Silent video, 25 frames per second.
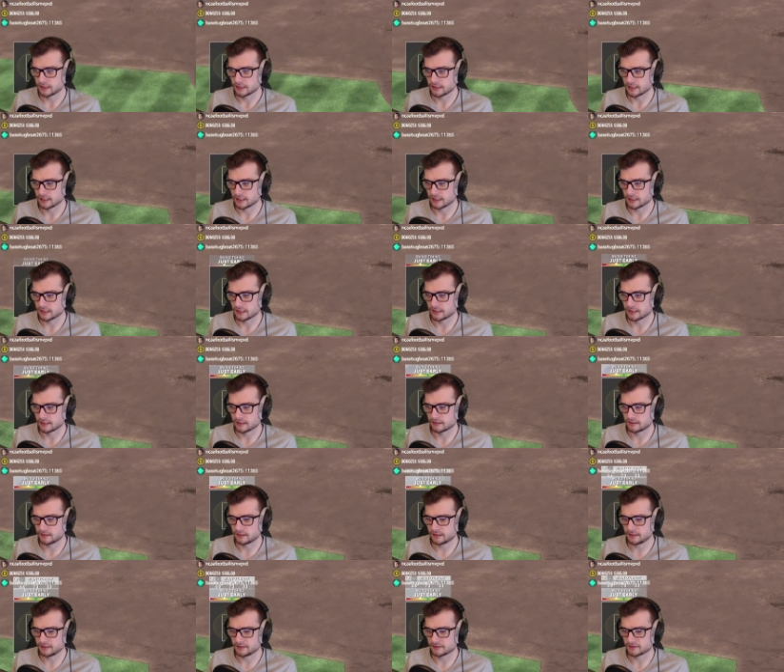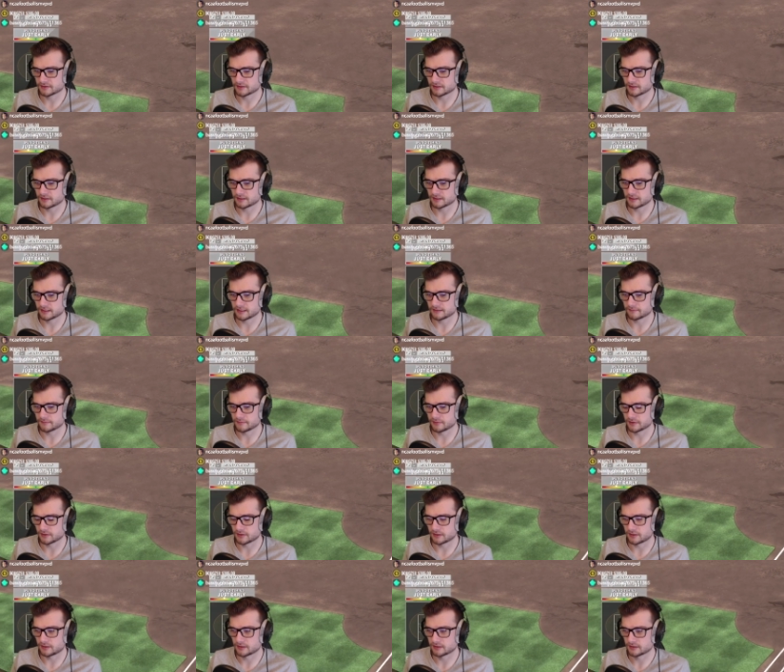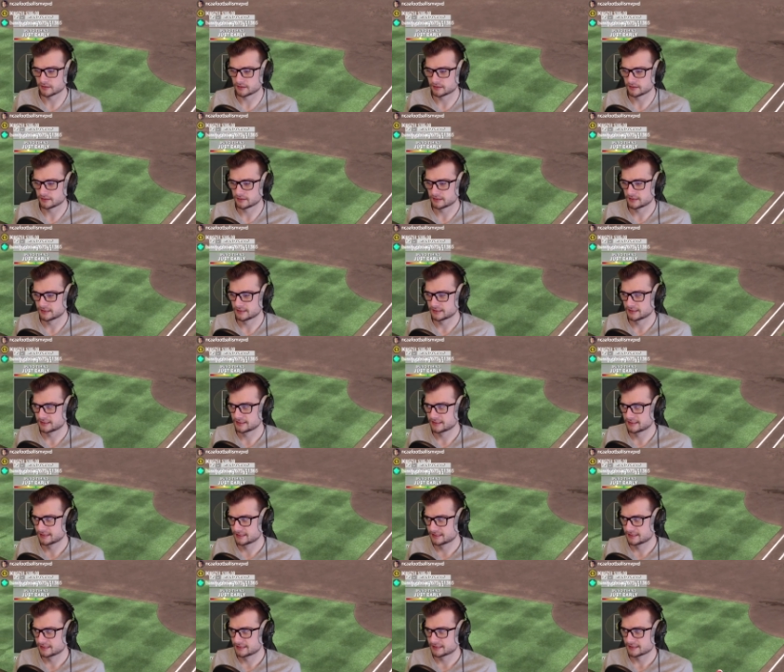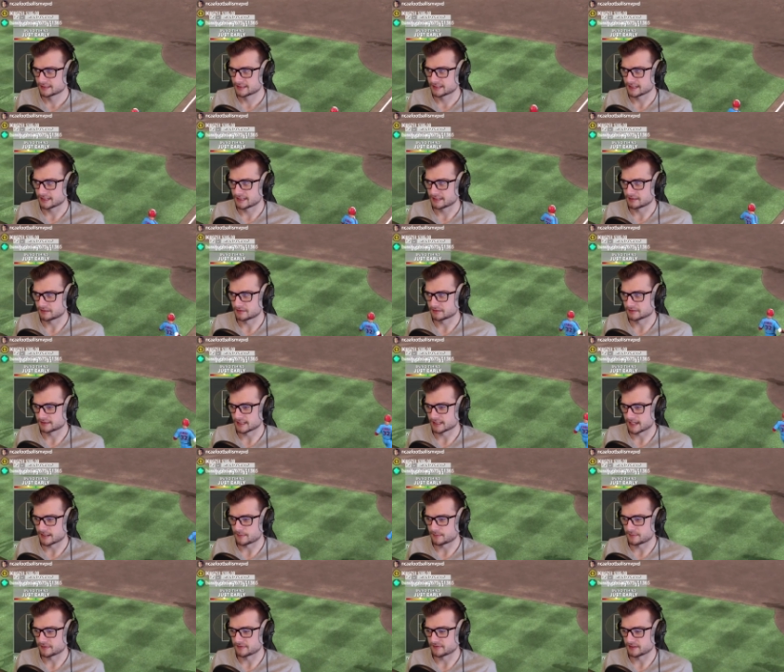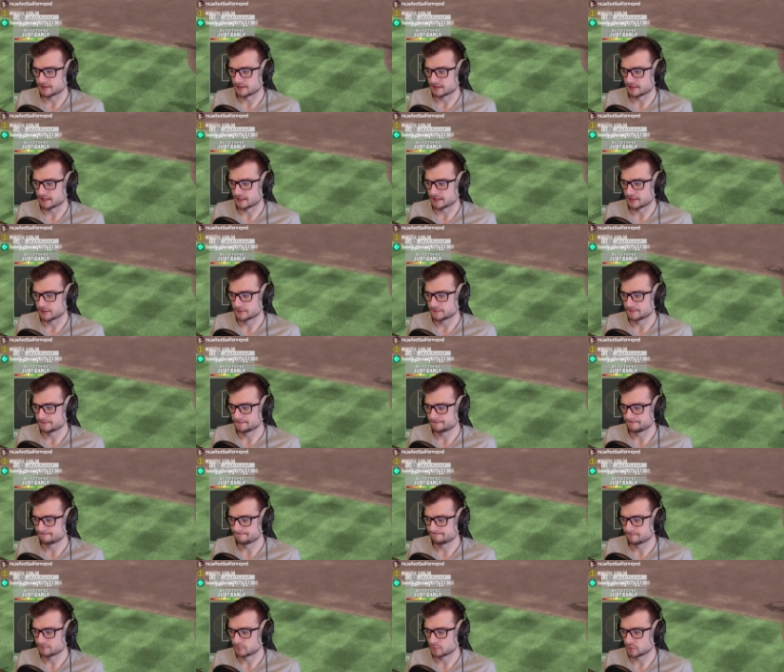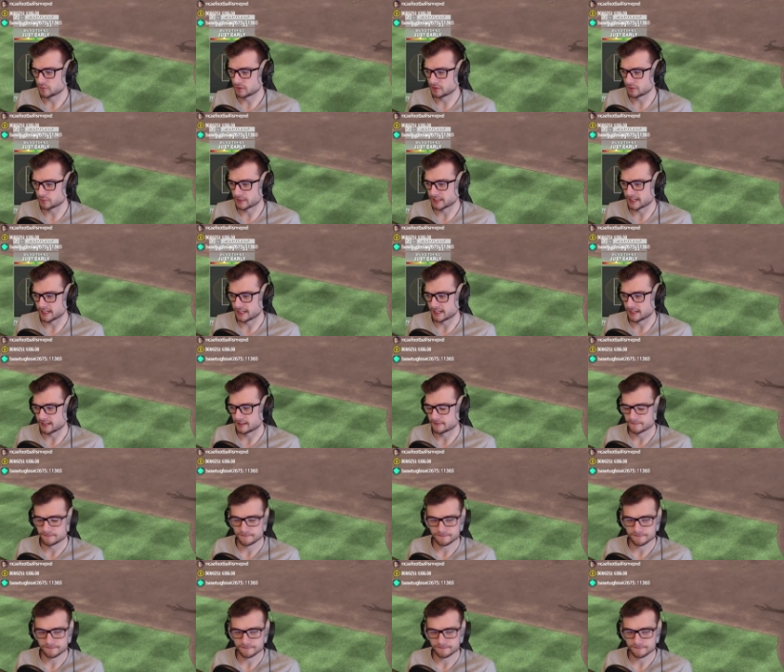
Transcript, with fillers: And nice hard hit ball. Got on top of it though. One away.